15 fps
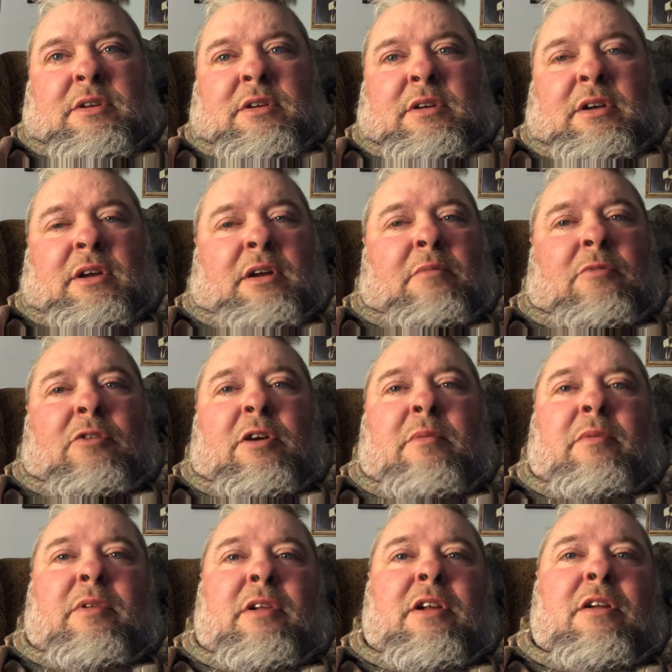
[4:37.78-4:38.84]
I'm
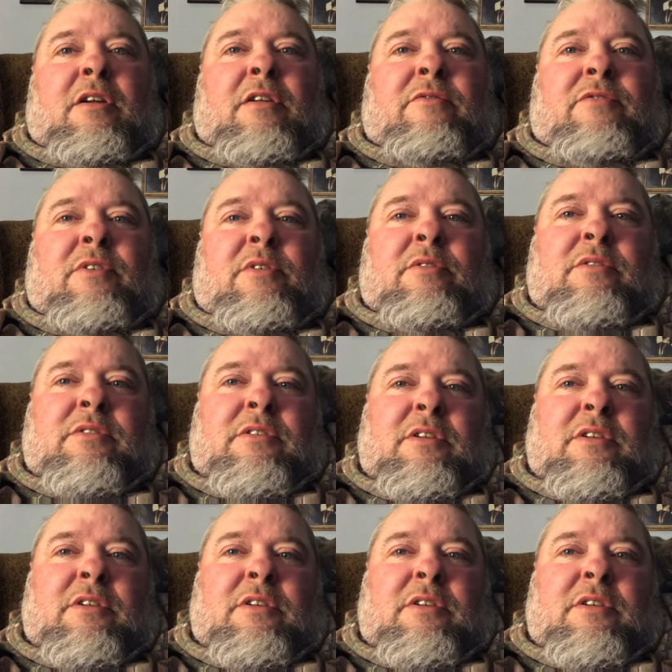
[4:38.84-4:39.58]
rambling on, folks.